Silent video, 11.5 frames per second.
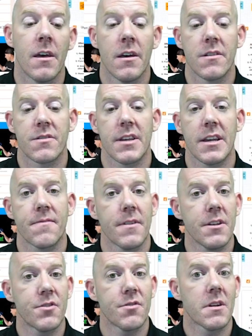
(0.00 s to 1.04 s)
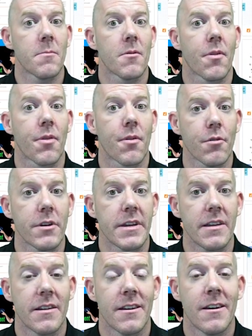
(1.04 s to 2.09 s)
So that's feature number 3.
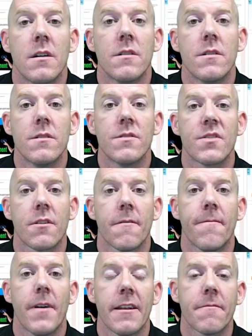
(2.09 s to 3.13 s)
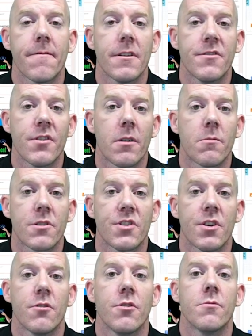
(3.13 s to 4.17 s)
So the final feature I want to
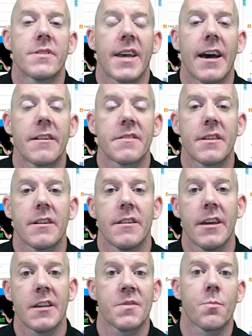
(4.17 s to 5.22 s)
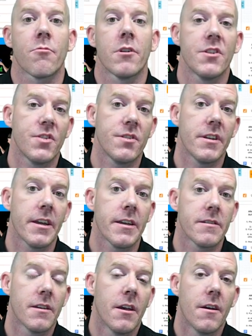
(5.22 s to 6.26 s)
show you is how to set an expiration date
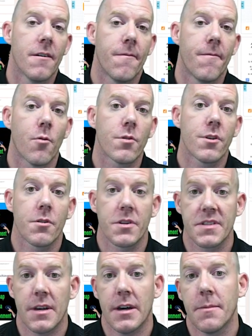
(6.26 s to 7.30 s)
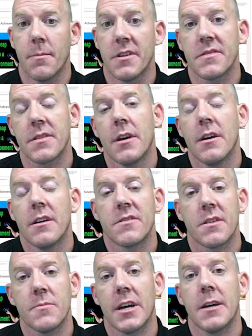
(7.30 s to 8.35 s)
for your assignments.
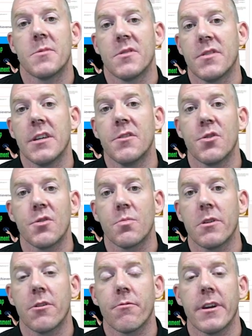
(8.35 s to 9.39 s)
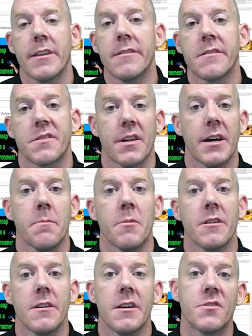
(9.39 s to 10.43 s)
Sometimes as teachers, we create an
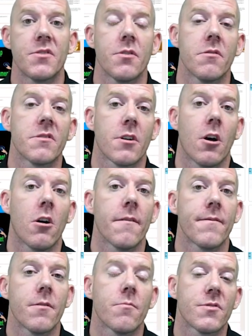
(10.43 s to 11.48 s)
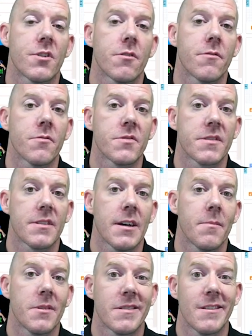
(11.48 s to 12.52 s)
assignment, and students often will turn those
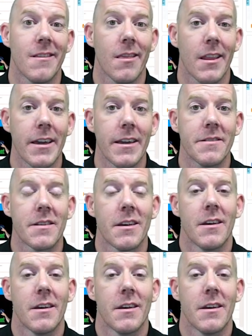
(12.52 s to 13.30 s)
assignments in late,